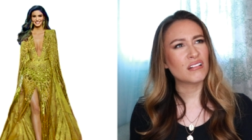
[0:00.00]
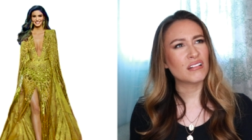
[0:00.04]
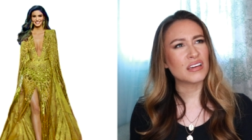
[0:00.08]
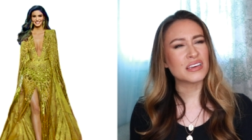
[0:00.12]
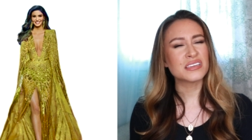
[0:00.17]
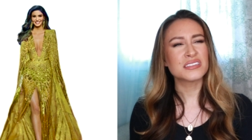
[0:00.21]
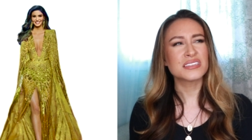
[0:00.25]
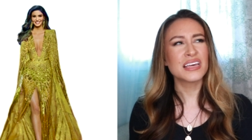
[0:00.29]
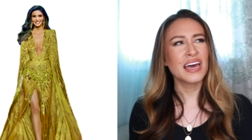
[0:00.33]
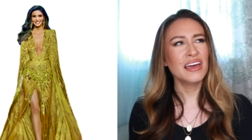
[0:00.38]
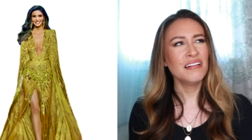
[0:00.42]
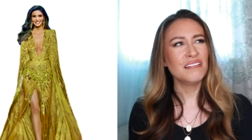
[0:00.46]

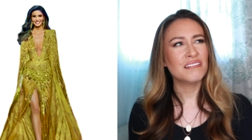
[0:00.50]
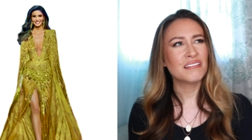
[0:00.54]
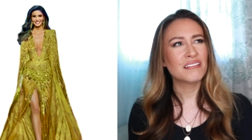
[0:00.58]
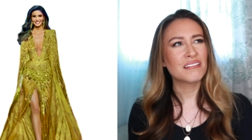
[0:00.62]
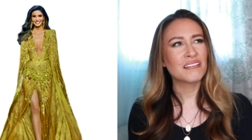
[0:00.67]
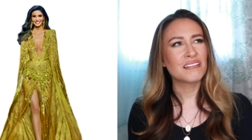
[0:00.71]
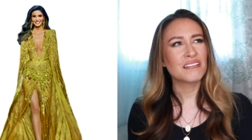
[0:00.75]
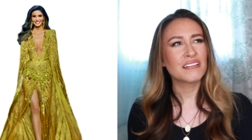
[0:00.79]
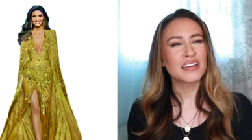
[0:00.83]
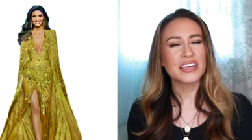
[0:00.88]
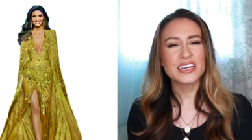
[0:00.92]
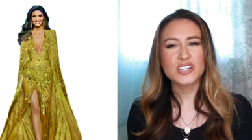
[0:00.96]
is that,
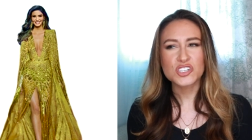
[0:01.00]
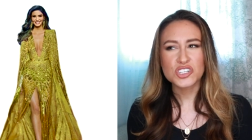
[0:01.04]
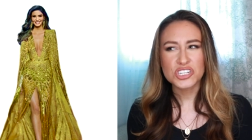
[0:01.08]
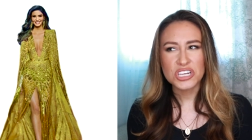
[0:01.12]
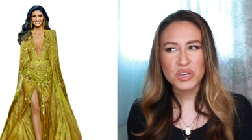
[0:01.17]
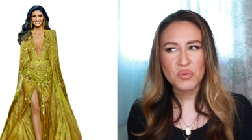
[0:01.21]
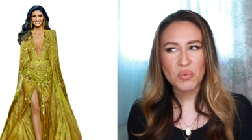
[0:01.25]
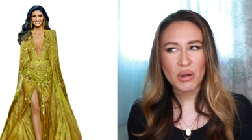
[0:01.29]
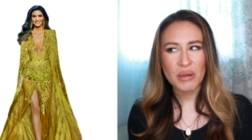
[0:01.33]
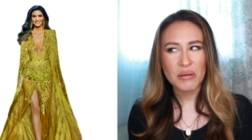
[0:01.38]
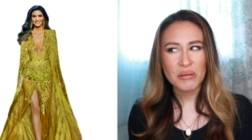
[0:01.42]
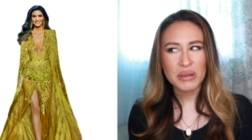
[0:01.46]
is
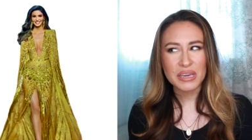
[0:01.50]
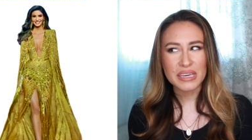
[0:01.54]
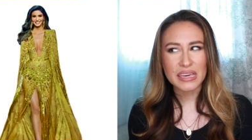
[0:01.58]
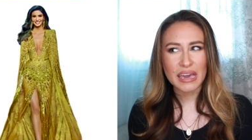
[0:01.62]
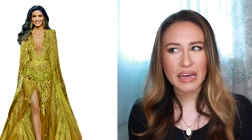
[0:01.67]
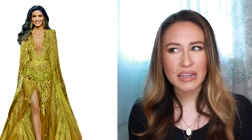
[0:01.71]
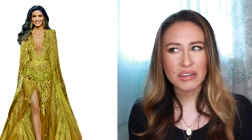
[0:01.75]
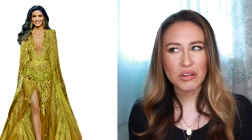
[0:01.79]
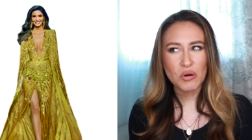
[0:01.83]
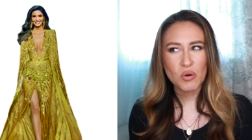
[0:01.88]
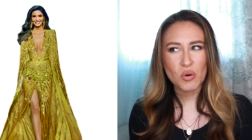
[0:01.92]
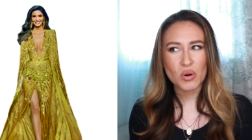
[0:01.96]
she wearing
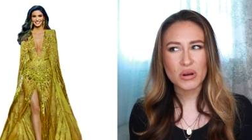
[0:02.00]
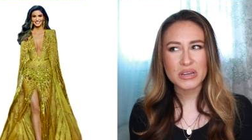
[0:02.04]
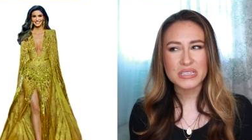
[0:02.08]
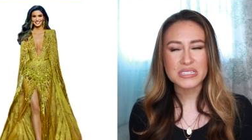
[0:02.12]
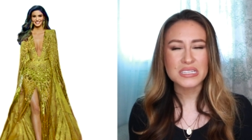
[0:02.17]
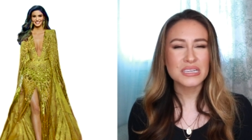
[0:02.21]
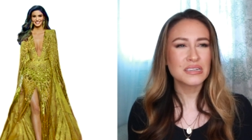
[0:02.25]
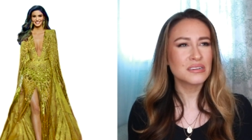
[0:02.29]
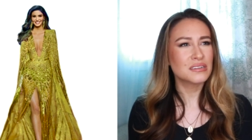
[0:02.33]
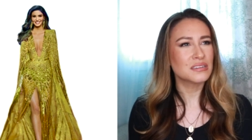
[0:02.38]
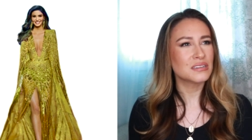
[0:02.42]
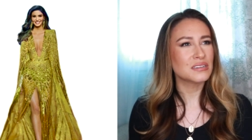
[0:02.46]
yellow or is
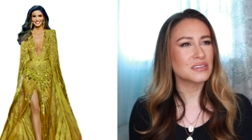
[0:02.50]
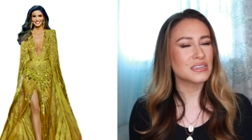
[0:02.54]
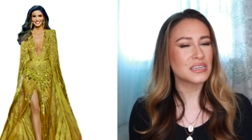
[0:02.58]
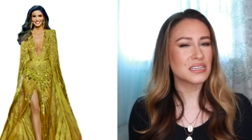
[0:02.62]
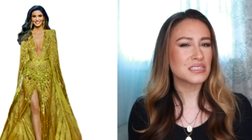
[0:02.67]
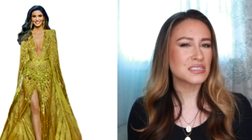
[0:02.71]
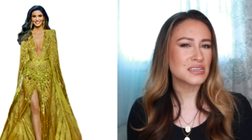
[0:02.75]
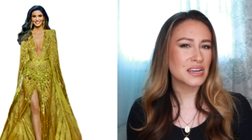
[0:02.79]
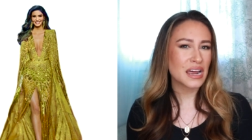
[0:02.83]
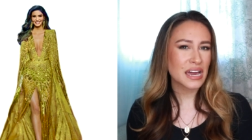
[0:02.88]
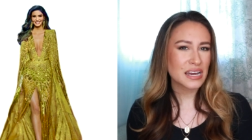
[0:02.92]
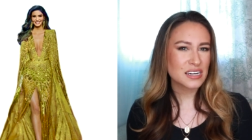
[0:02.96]
it
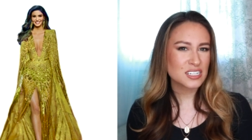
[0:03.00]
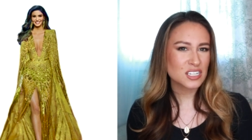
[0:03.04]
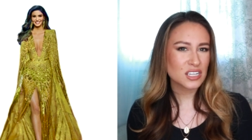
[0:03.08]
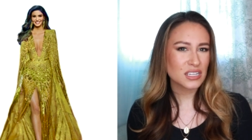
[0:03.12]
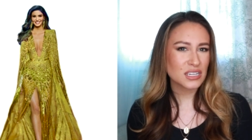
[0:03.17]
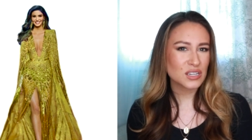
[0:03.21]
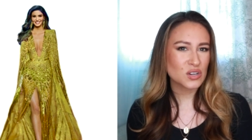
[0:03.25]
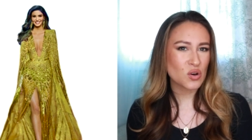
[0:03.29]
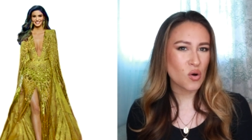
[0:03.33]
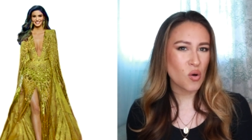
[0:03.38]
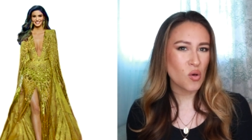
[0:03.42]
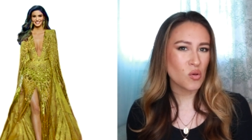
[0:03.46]
is it
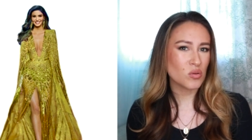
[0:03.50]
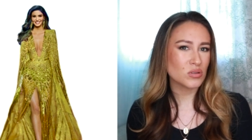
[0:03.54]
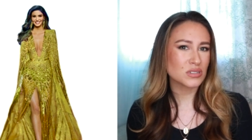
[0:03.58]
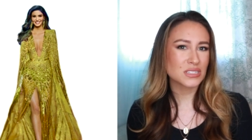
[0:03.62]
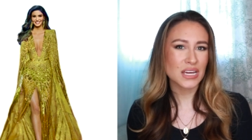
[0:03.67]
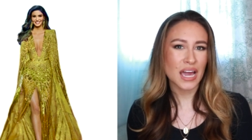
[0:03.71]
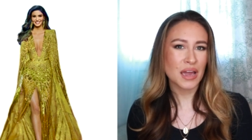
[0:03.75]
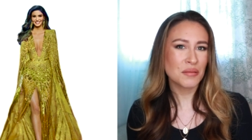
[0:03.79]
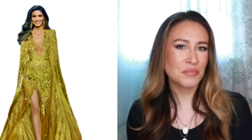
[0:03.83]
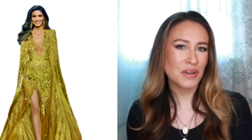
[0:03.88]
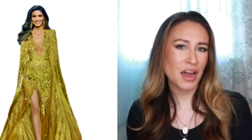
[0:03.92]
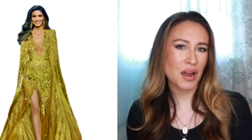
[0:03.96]
actually gold?
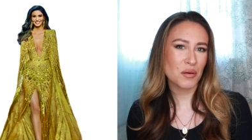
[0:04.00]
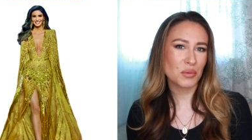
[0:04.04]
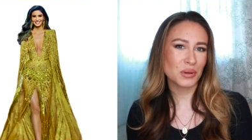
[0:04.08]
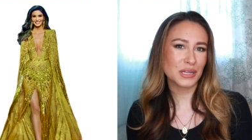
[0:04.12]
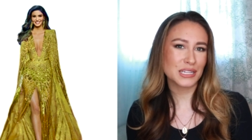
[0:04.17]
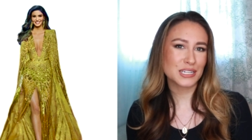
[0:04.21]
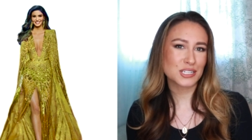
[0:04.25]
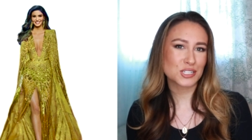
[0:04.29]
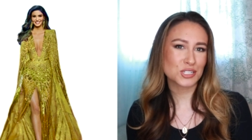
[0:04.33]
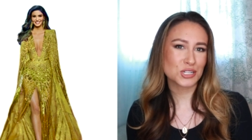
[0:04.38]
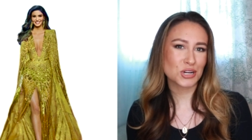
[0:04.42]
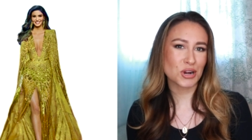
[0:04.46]
I'm not
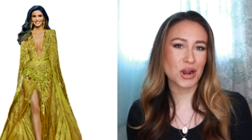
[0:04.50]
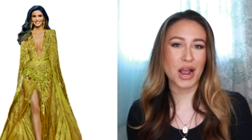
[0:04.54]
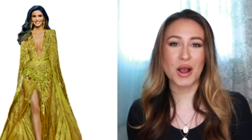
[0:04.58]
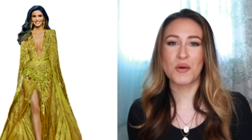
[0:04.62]
really sure.